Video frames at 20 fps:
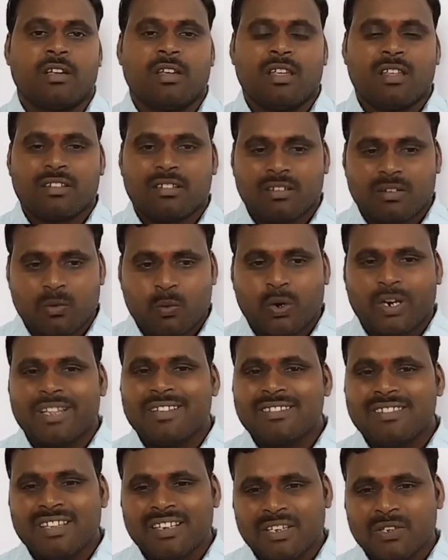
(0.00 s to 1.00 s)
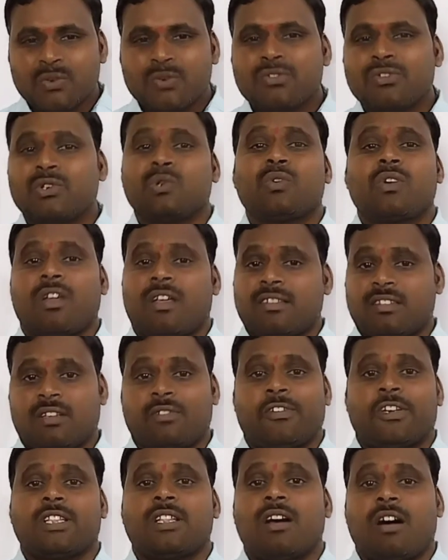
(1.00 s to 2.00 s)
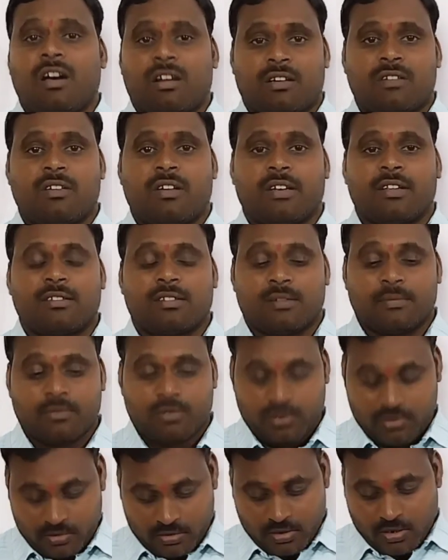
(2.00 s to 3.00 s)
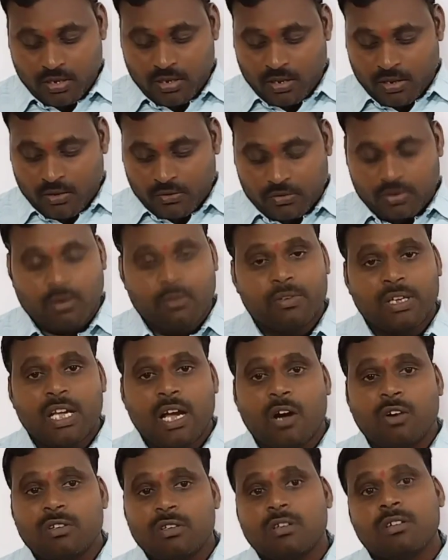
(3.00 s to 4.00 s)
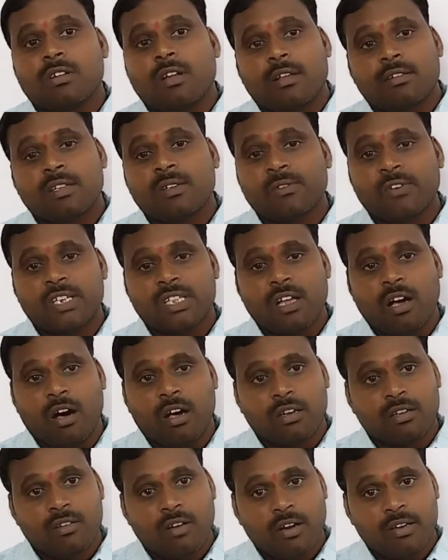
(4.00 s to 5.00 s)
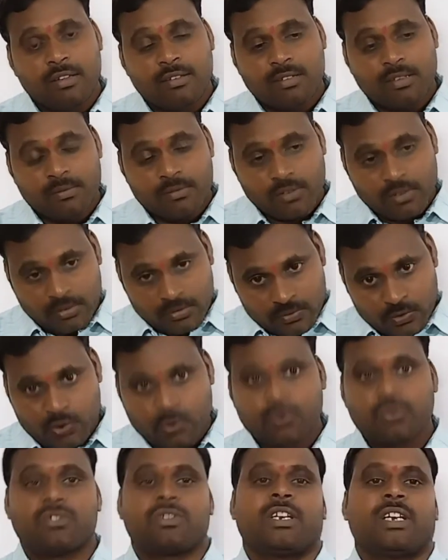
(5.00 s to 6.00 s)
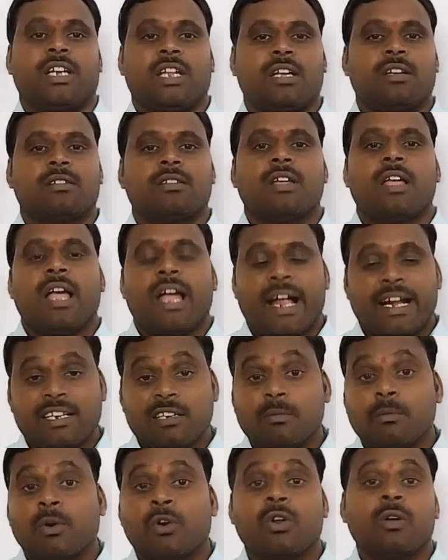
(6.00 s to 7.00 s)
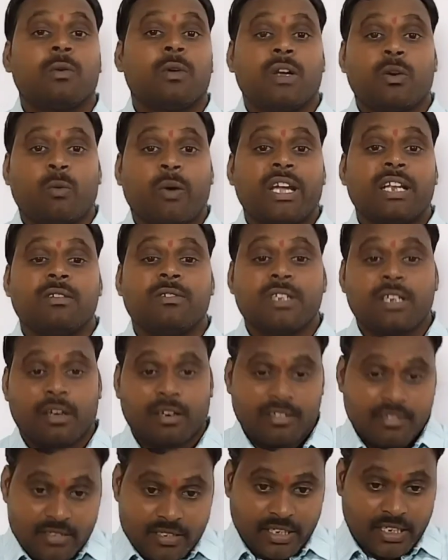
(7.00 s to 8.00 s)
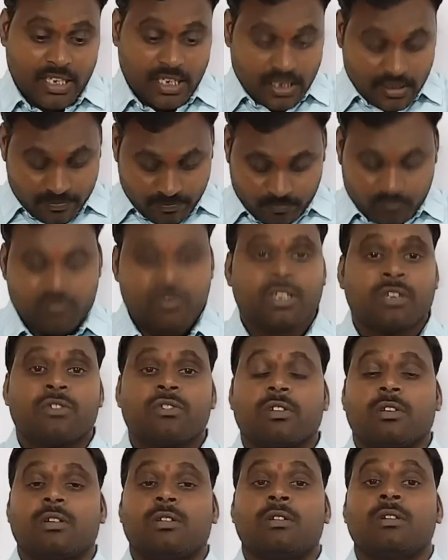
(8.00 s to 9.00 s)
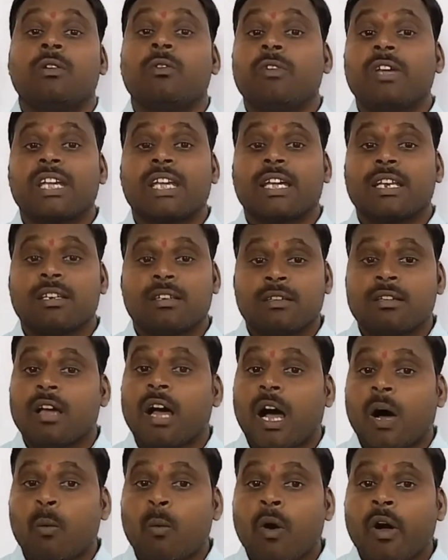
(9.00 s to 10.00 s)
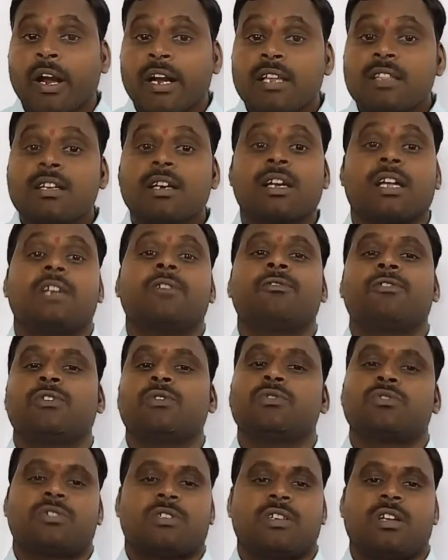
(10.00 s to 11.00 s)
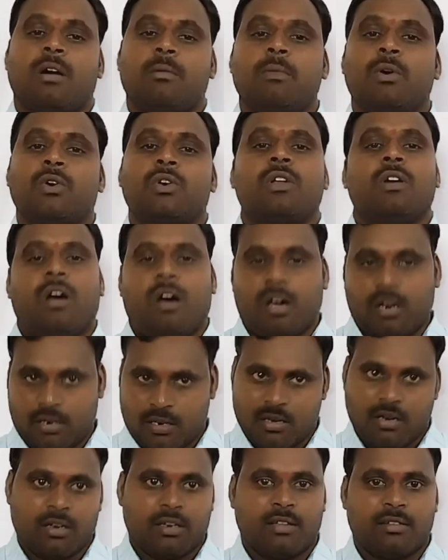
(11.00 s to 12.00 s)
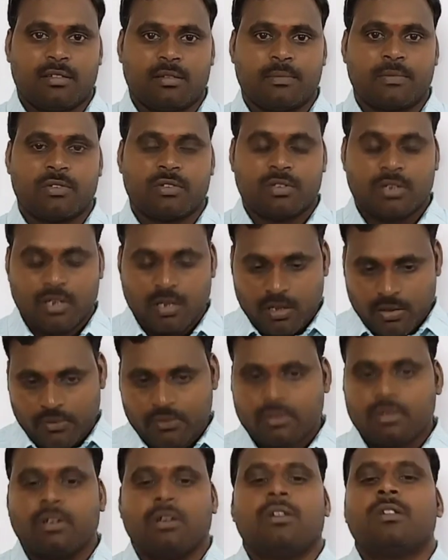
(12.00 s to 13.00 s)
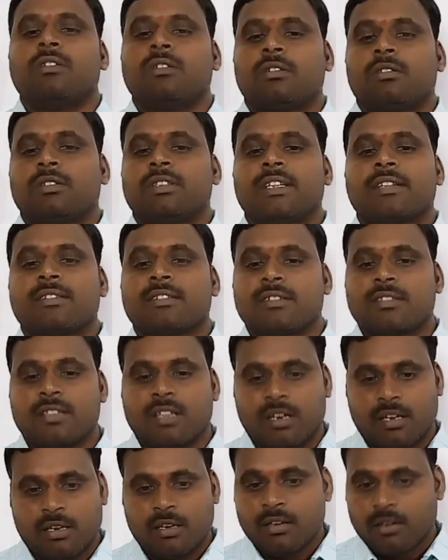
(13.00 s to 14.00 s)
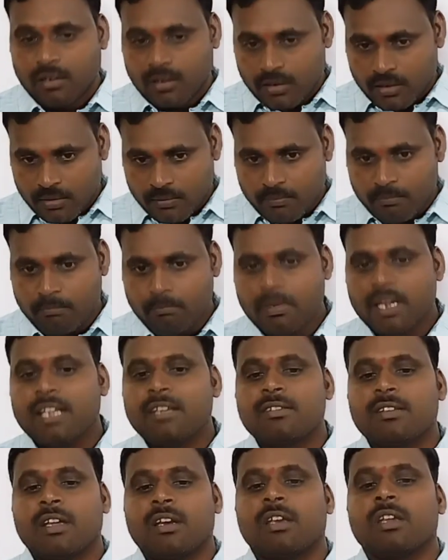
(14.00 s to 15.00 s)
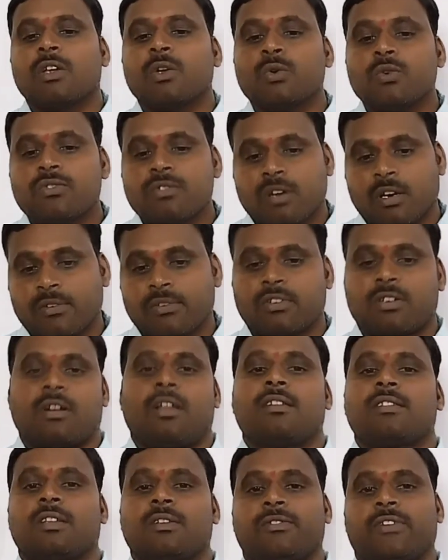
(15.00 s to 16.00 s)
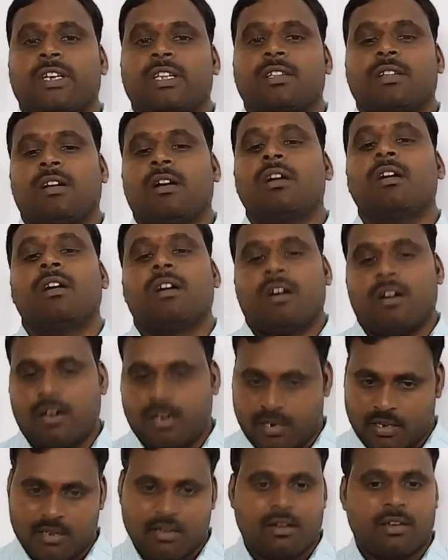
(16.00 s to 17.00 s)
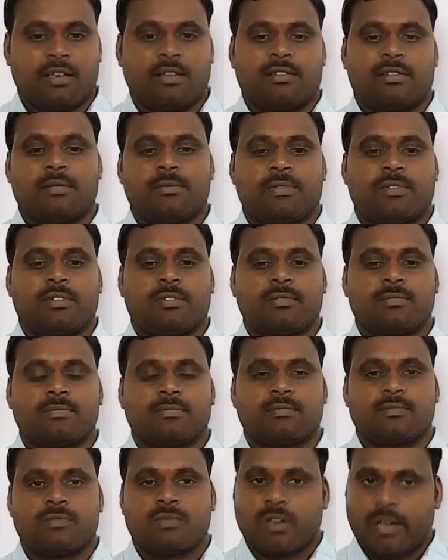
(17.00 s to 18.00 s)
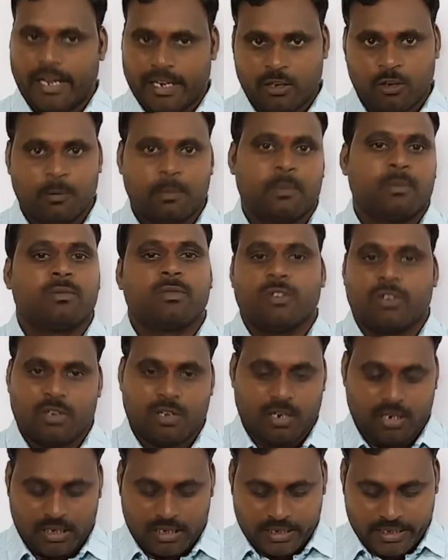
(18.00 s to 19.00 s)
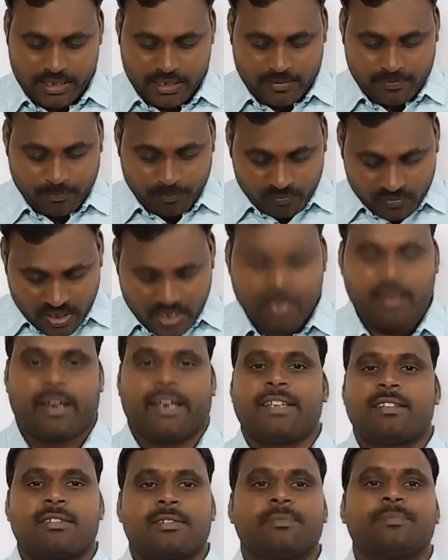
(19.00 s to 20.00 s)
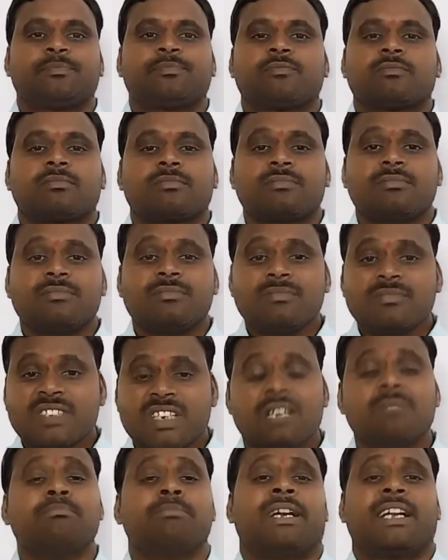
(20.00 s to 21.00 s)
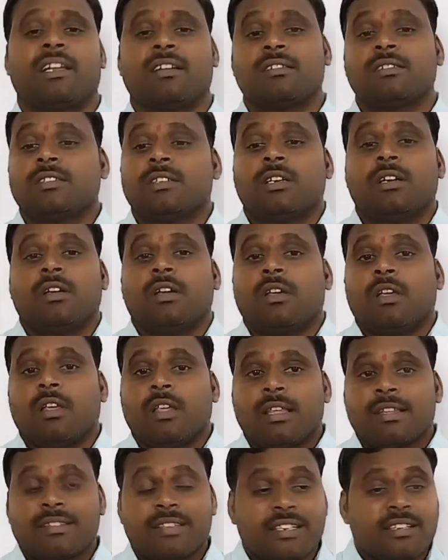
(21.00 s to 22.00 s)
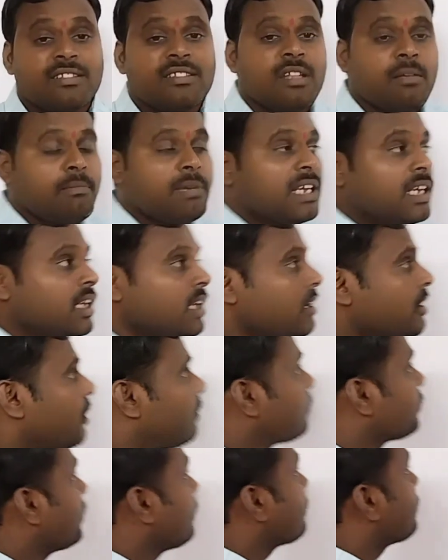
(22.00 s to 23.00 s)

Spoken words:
So what is the use to classify the organisms? So we have to classify the organisms to study, and moreover while we are studying, so we can avoid the confusion about the organisms. So this is the major use of classifying the organisms. I hope you are clear, right? But since the beginning of the